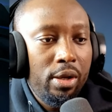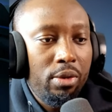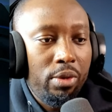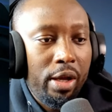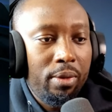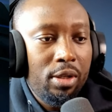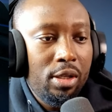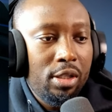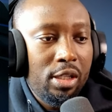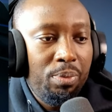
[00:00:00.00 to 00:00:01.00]
right?
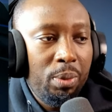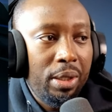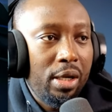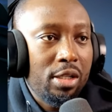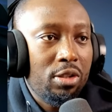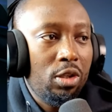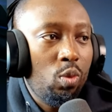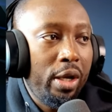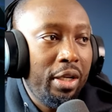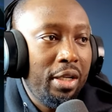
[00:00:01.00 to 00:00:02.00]
Simply because of the
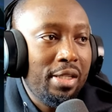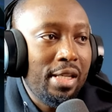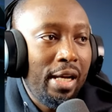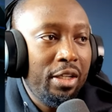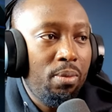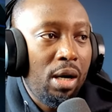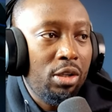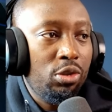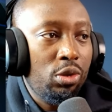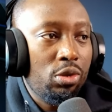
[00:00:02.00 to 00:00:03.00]
way they designed the
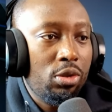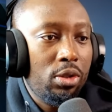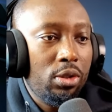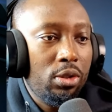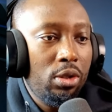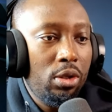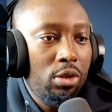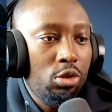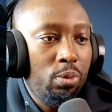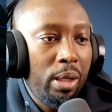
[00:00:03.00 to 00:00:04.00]
modules
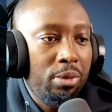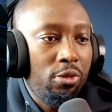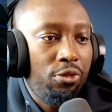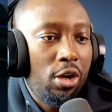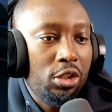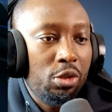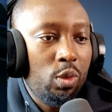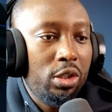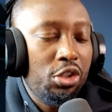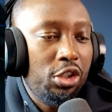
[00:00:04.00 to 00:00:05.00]
to be able to function
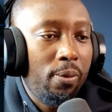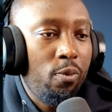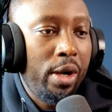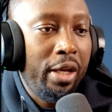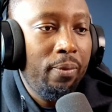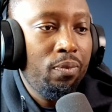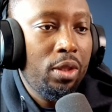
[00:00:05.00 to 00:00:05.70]
with the ship, right?